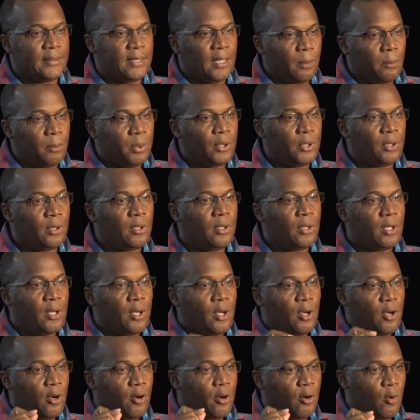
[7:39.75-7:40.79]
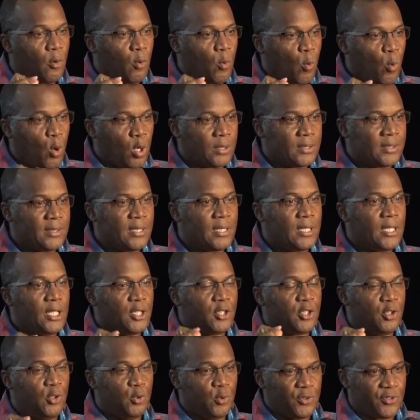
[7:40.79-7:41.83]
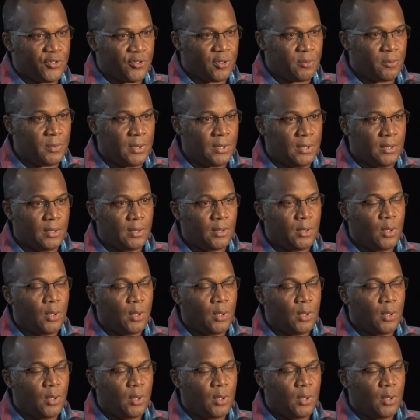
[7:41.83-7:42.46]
double what it used to be.